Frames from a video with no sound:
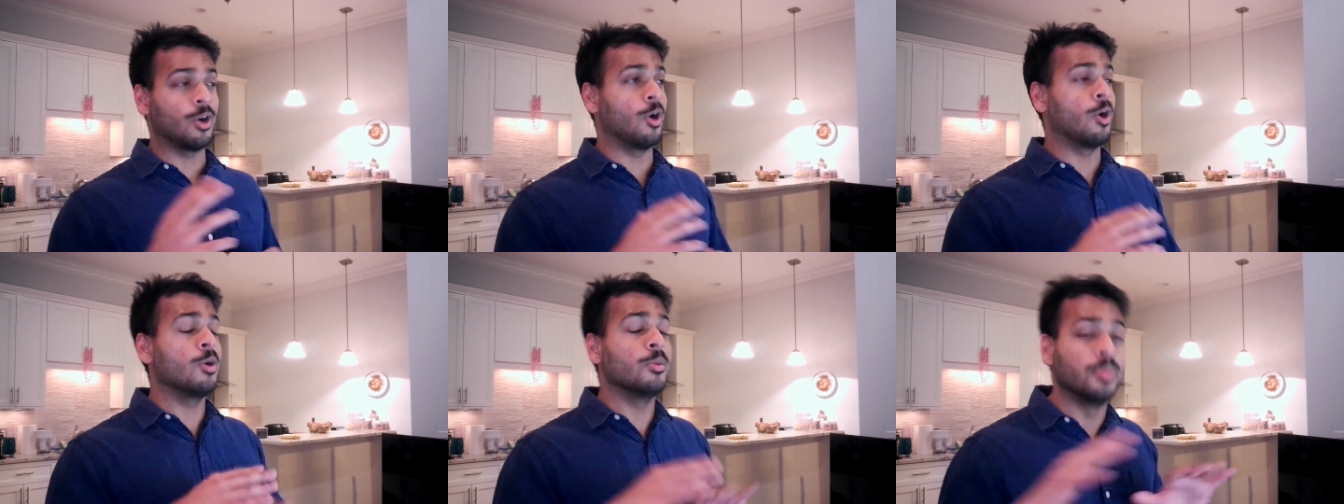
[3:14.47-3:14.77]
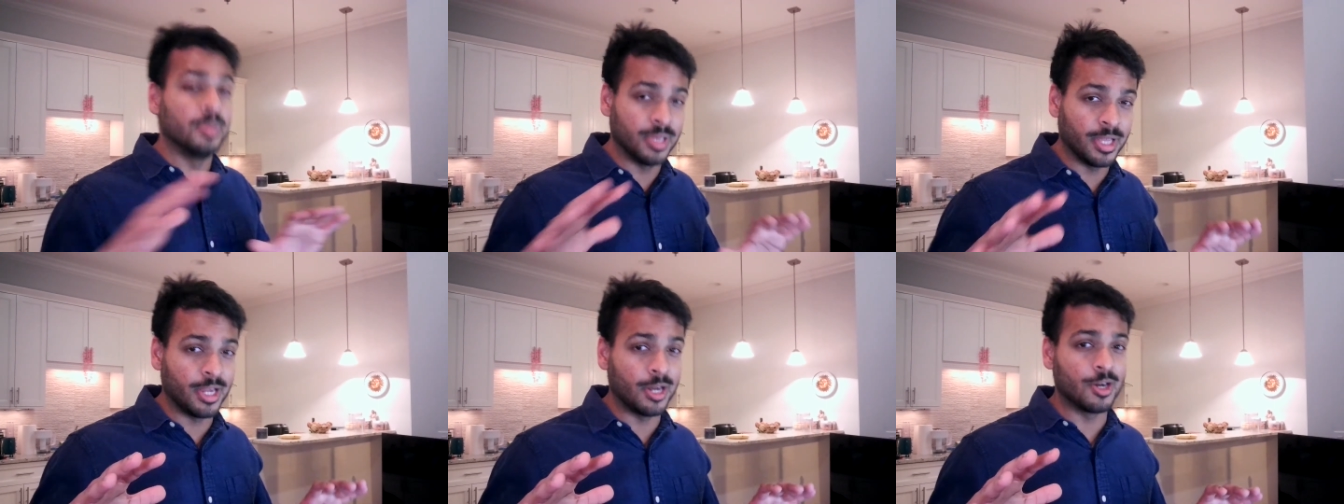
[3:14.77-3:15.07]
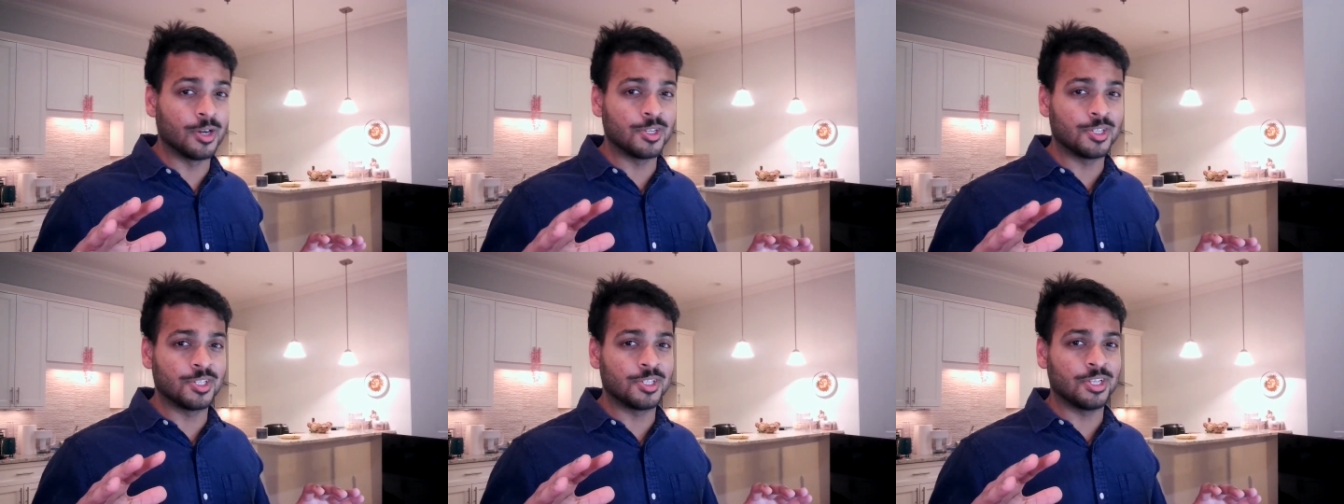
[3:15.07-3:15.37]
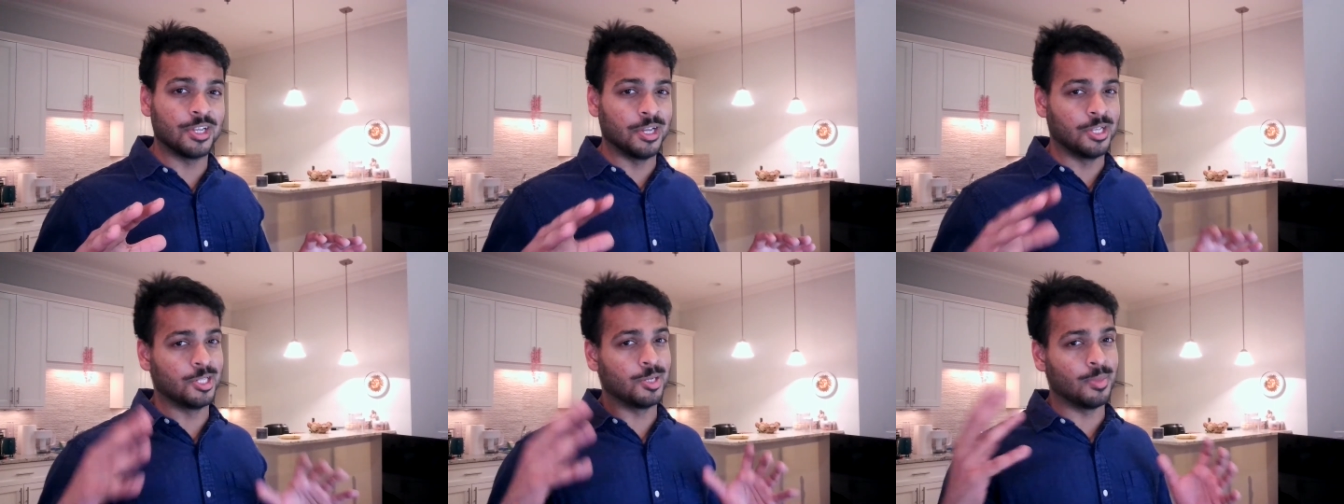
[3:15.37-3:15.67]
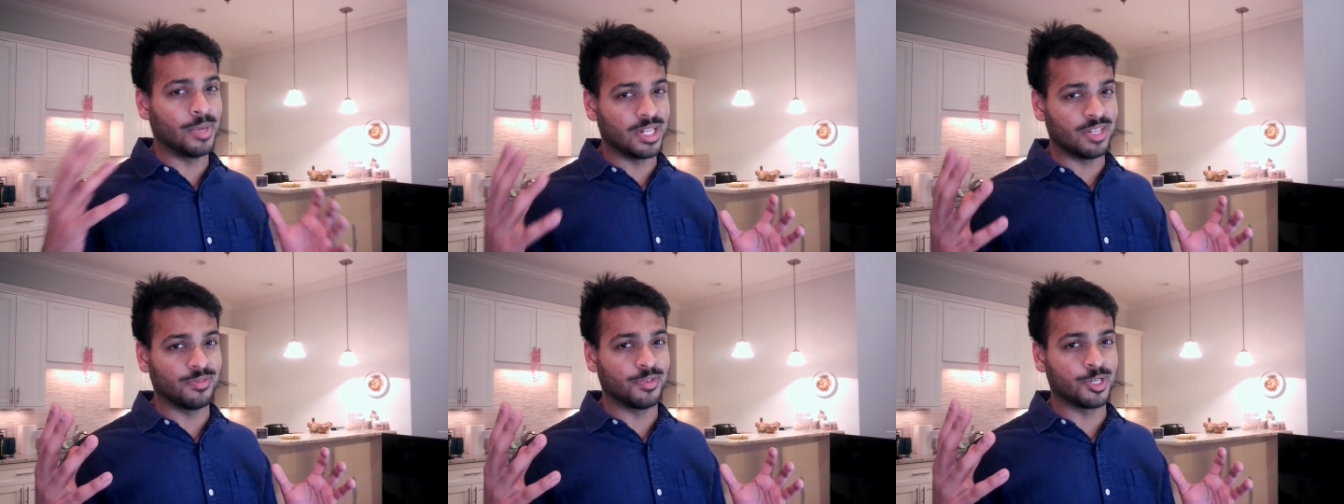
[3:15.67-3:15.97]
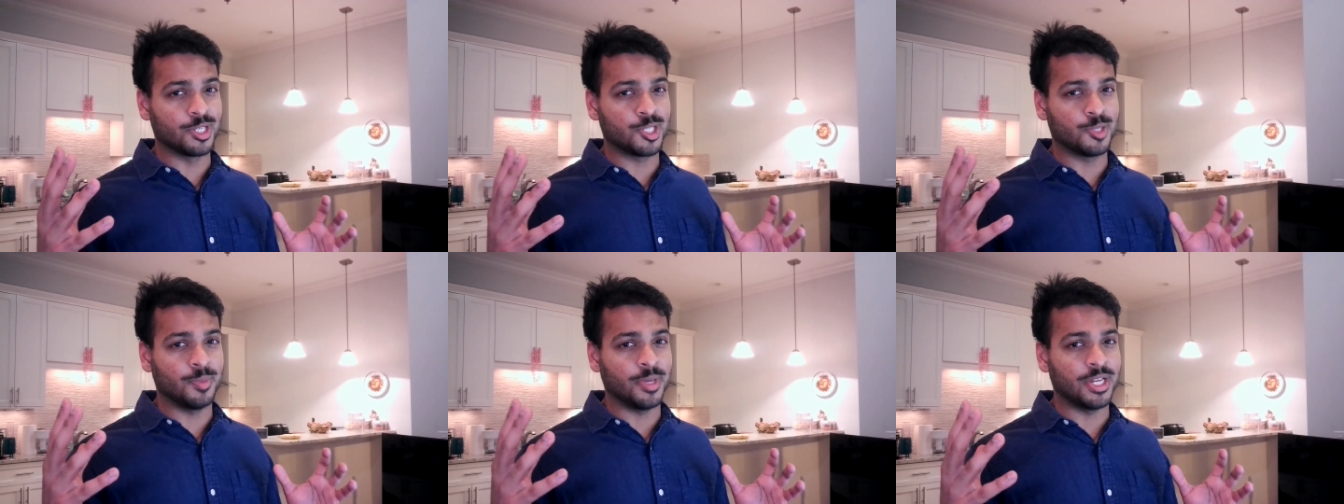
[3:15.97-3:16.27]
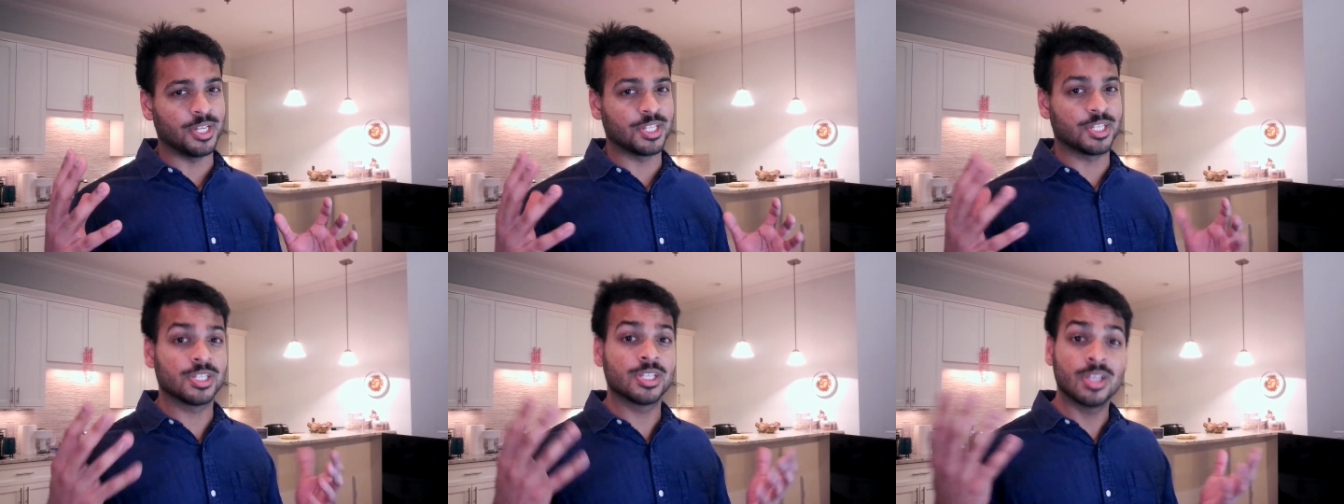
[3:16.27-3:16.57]
all players into metaverse
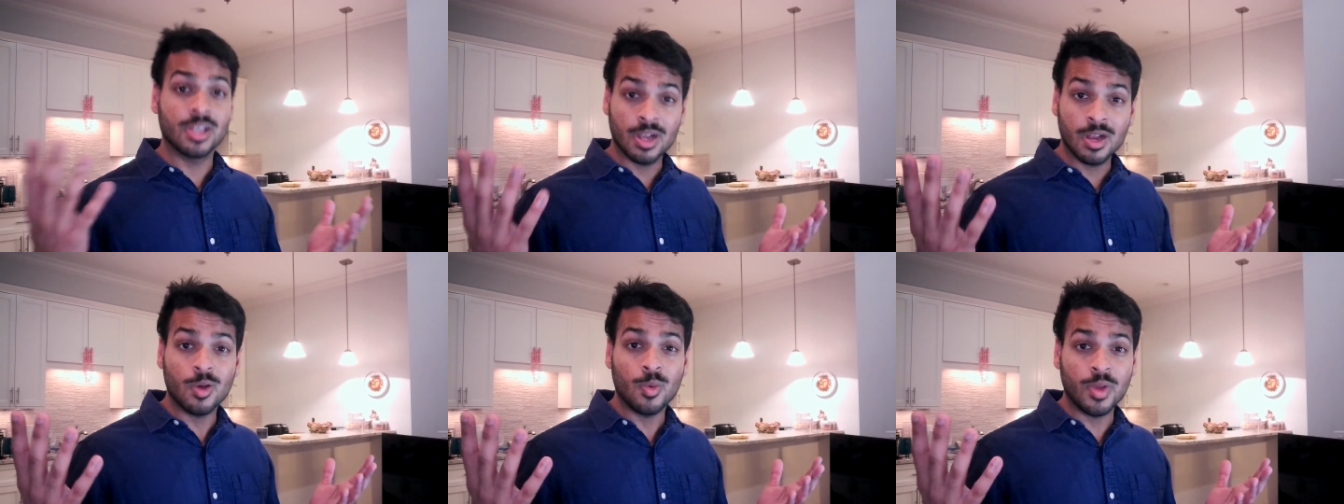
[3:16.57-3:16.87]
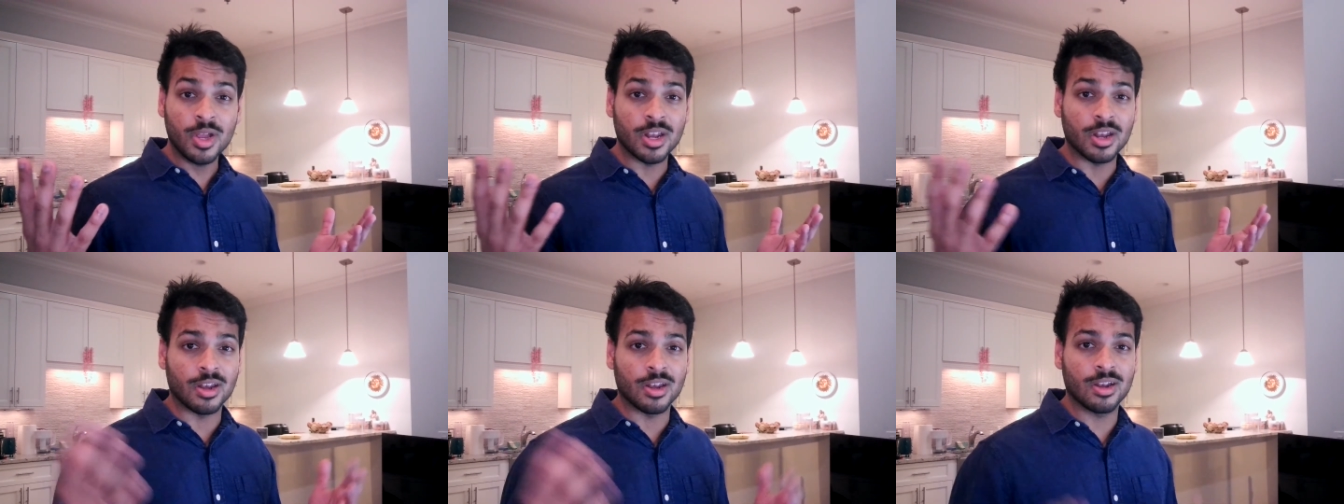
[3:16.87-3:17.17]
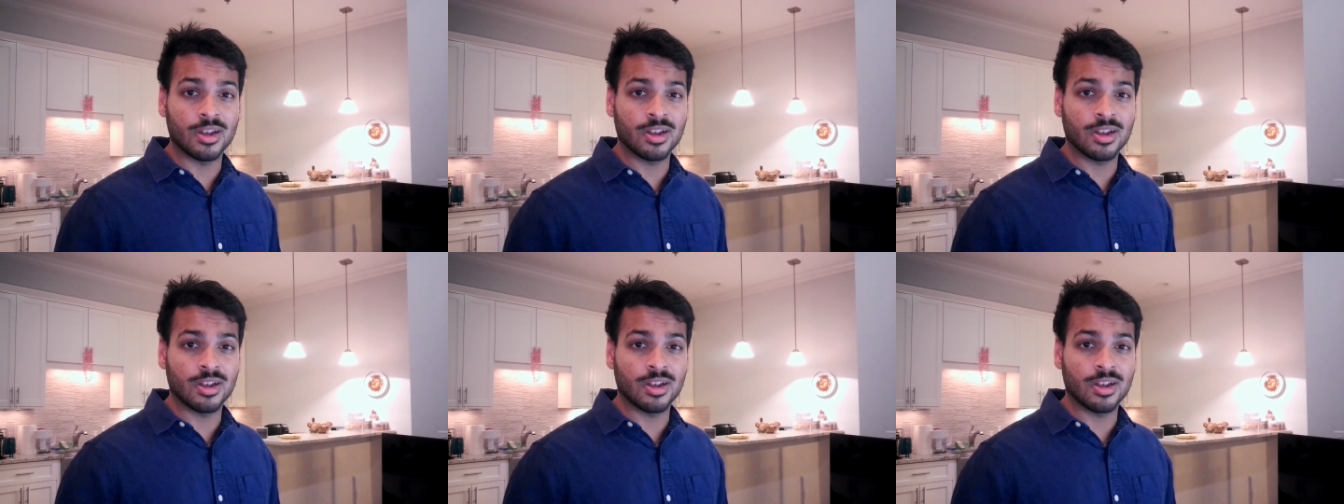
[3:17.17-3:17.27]
space win